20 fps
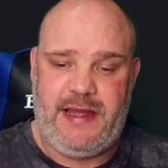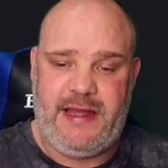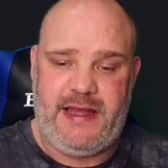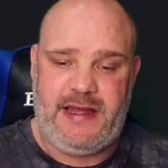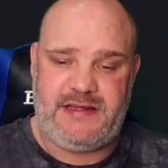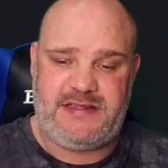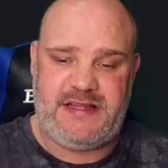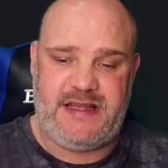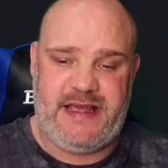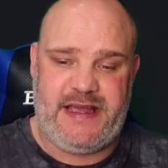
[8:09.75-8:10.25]

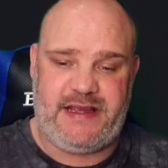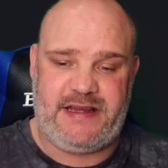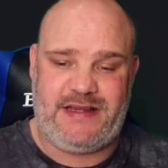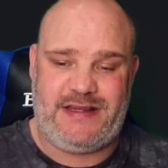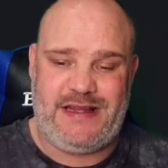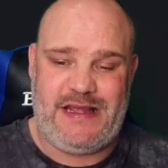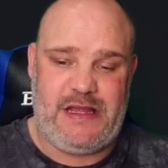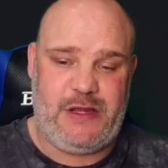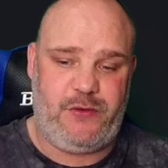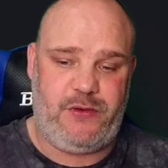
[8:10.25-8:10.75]
Attack
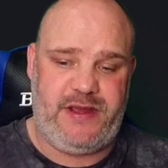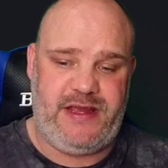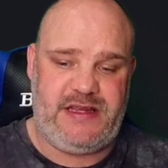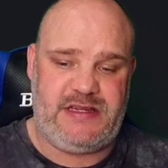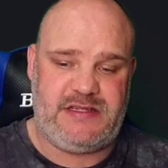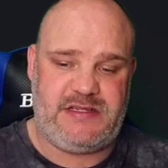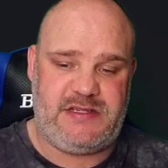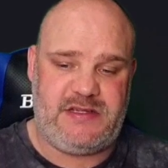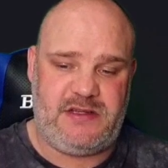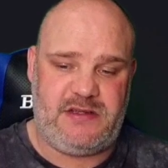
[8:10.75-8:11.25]

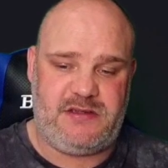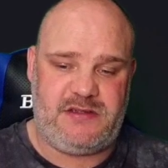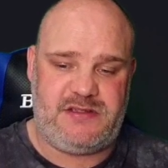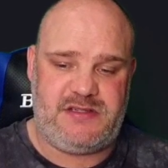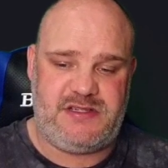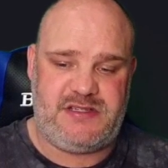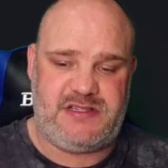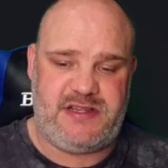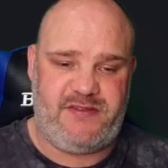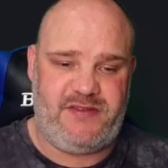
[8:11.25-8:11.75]
decreased
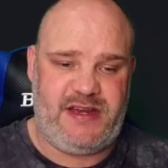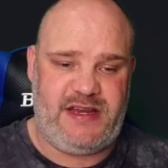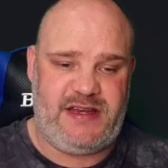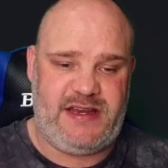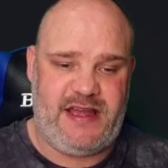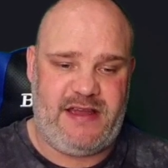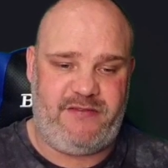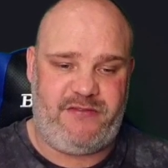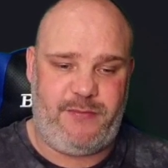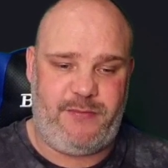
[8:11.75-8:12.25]
to 70,
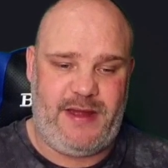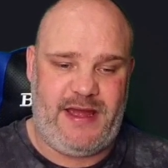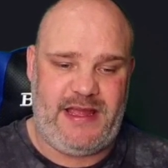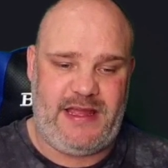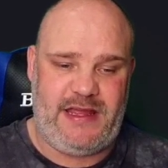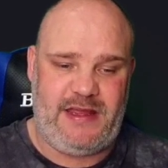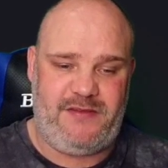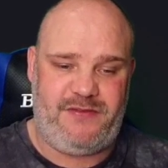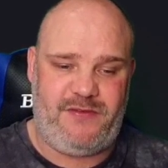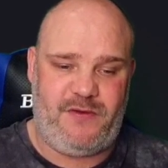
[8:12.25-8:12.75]
down from
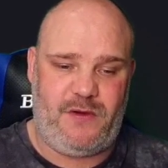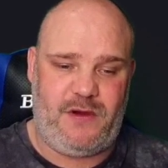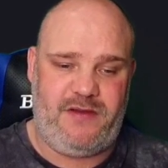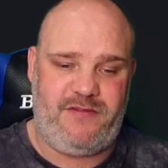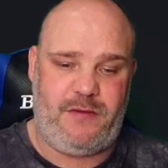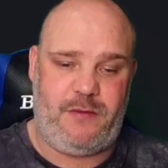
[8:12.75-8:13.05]
85.